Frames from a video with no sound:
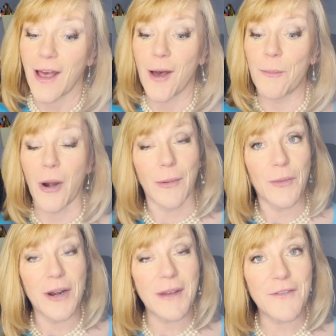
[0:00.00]
Probably
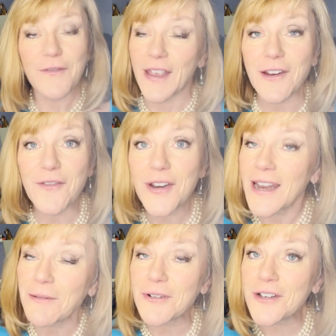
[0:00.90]
one of my favorite
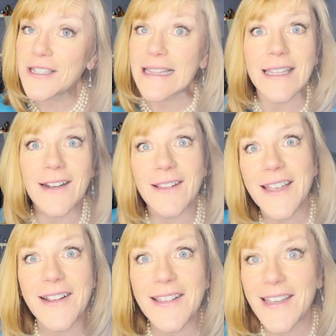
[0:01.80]
neighborhoods, Little
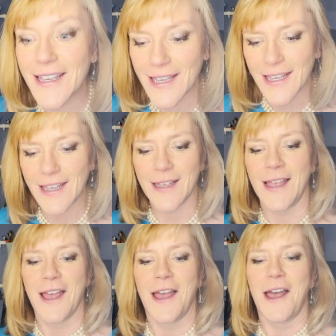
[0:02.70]
Italy.
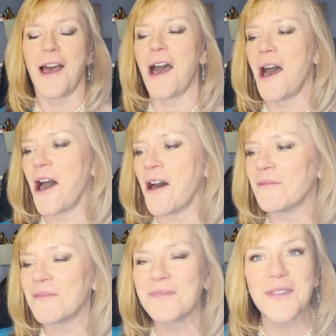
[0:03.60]

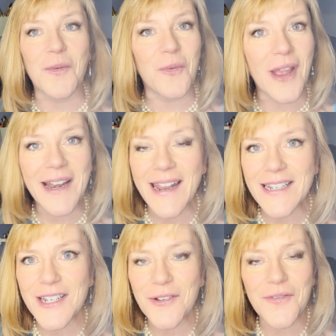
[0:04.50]
Right
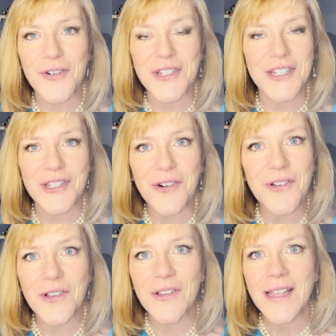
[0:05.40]
next to University
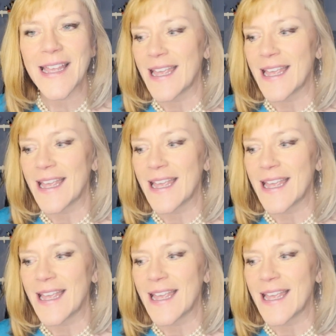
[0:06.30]
Circle.